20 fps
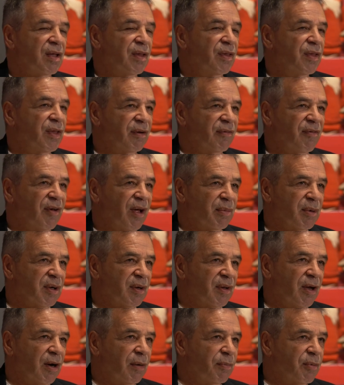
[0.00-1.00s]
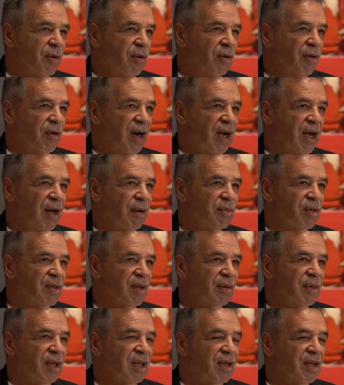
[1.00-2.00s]
the development of their programs.
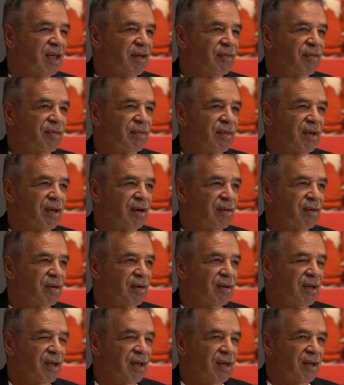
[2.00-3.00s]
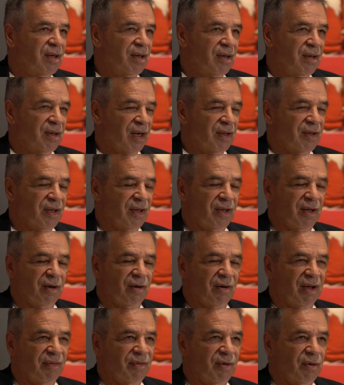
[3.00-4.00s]
I mean, they've, you know, not that they
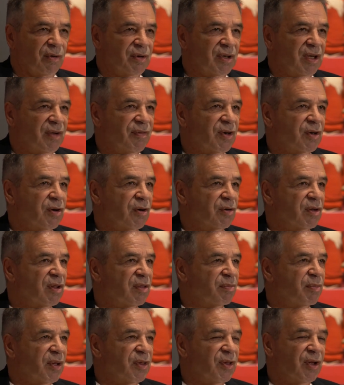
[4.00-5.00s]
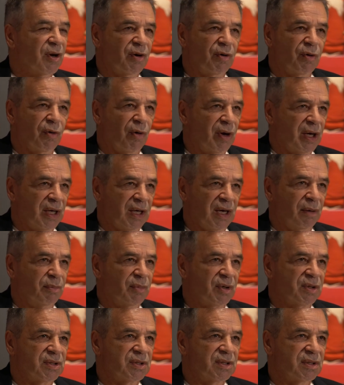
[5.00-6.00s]
don't have their own difficulties, but they're growing
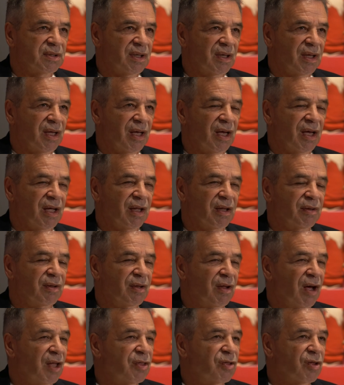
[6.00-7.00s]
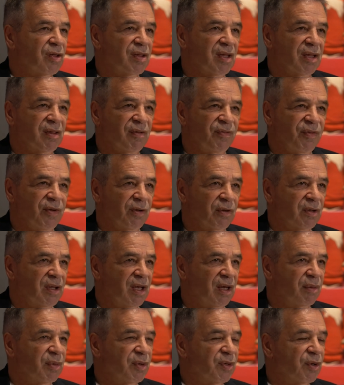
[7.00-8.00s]
numbers, and not just at the field
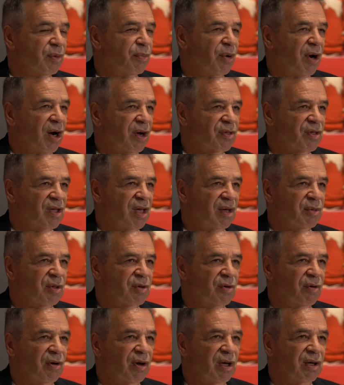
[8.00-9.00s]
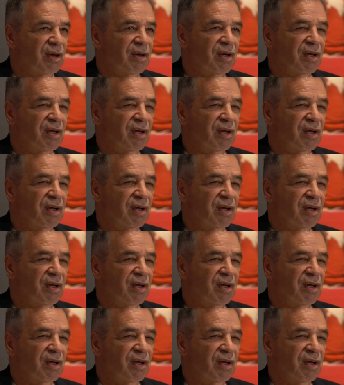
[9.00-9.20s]
game, but their box game is growing.